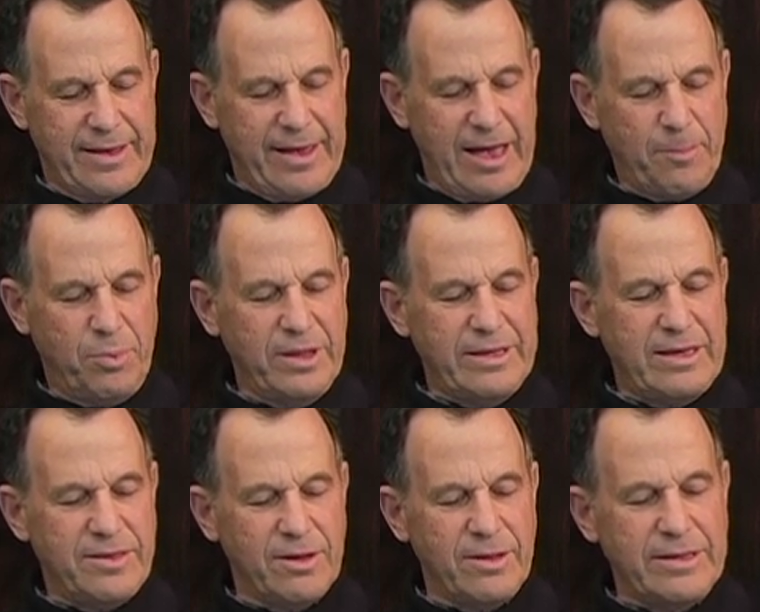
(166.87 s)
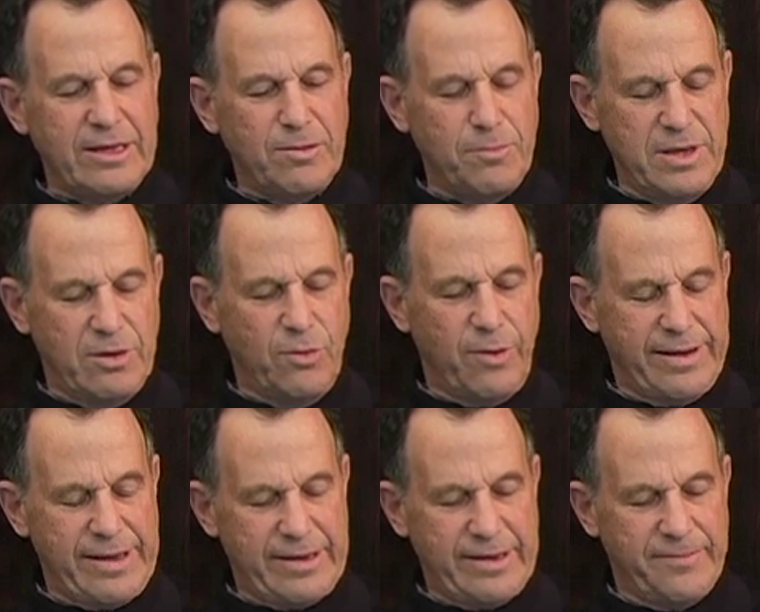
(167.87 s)
Happily they'll lead me
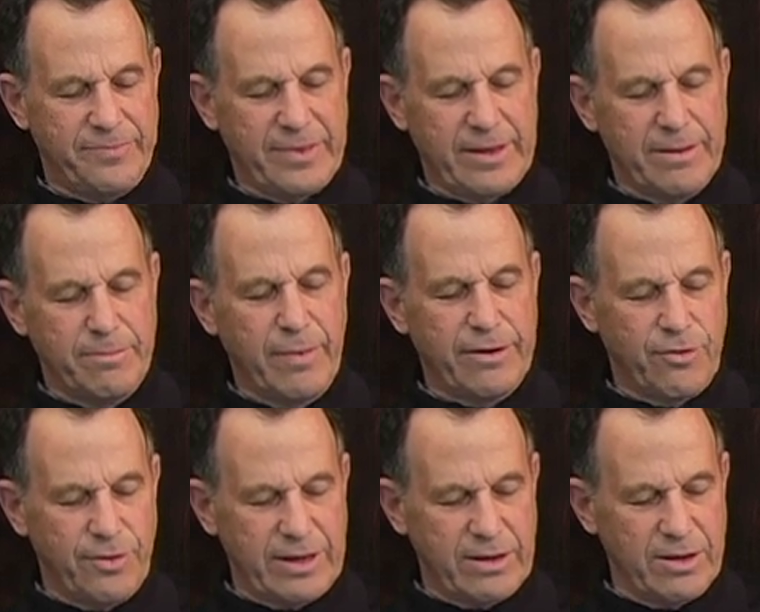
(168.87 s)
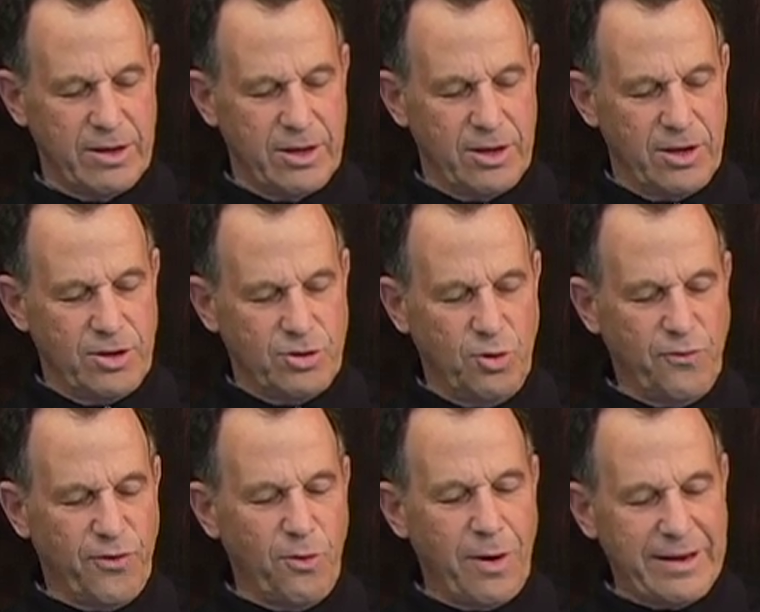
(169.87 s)
away, muttering,
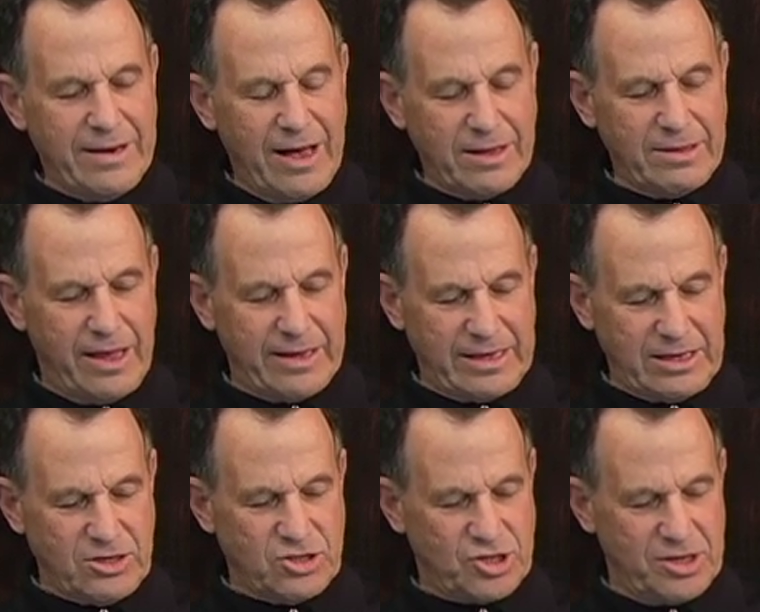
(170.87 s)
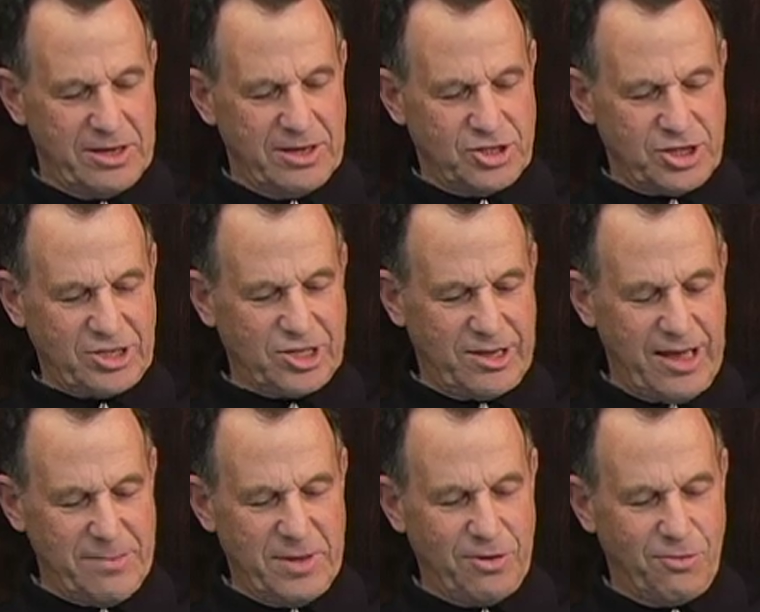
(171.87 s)
2-for-1 hug luggies, chest
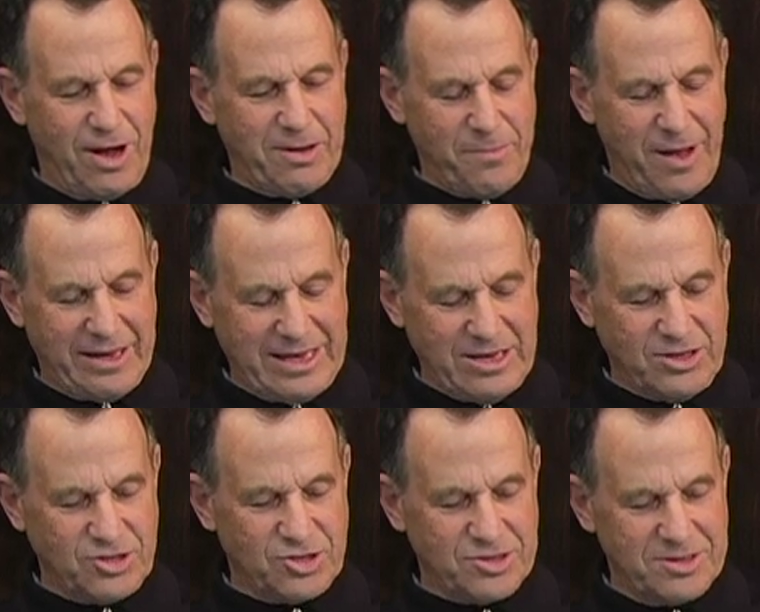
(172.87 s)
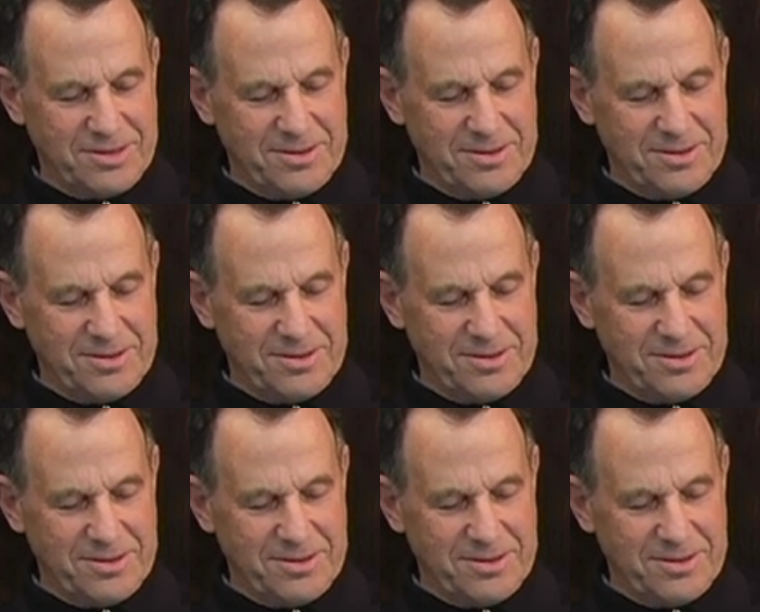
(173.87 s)
climbing rug buggies.